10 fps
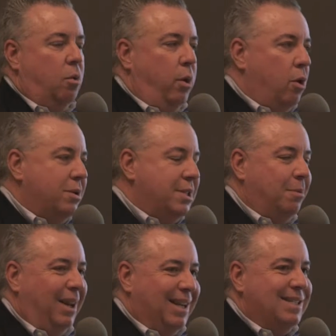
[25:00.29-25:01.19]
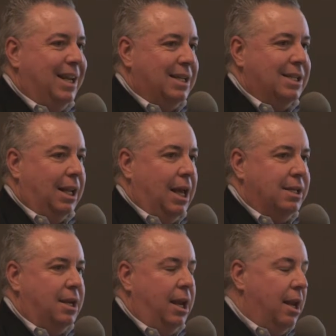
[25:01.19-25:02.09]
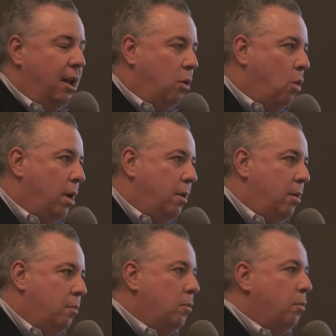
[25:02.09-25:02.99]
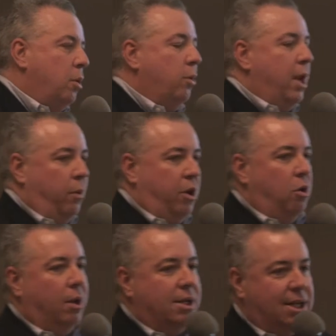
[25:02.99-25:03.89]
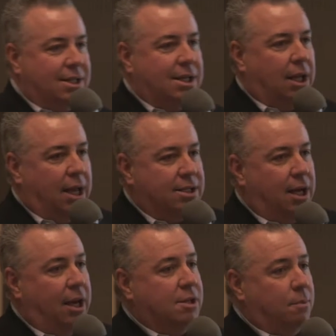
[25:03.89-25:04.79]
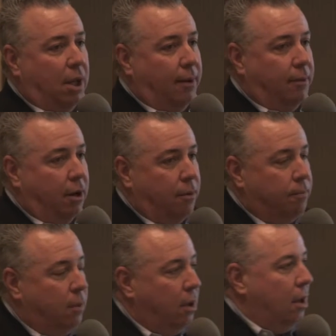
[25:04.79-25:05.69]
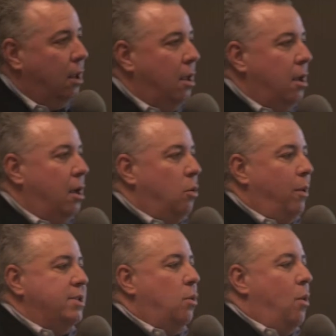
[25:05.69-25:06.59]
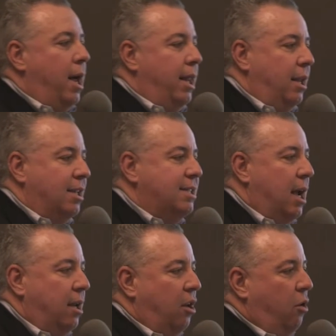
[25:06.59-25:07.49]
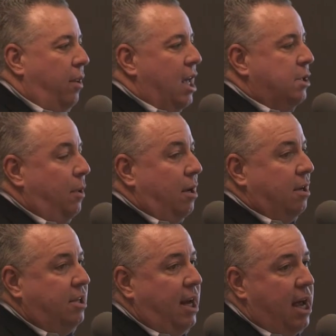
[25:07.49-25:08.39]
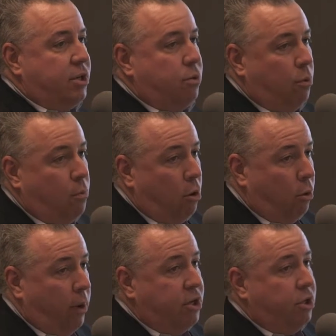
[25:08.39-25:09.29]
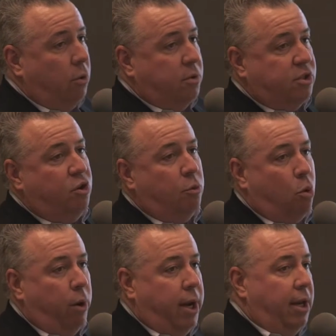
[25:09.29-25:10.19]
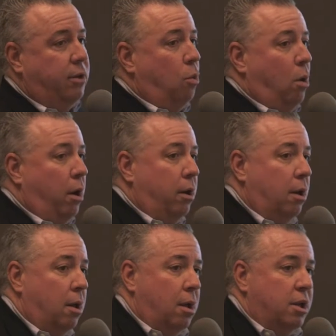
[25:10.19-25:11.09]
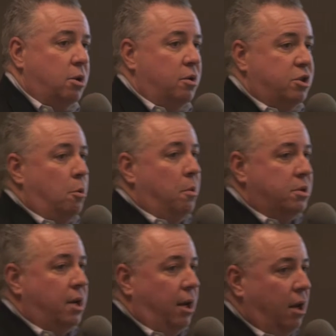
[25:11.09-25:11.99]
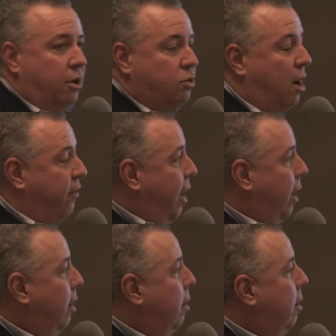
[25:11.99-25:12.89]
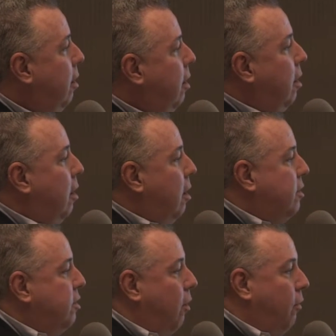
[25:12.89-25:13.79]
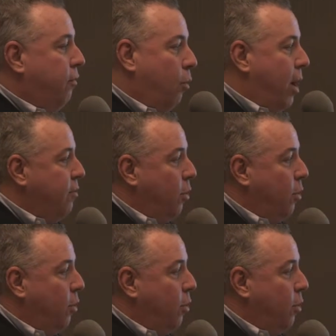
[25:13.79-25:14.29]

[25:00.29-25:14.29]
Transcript: We don't simply list it as a glycinate. Now, the one mineral that we do list as a glycinate is molybdenum. And the reason why they decided to do that is because the actual molar ratio is 2.8 to 1. So it's almost a, a trivalent. So for whatever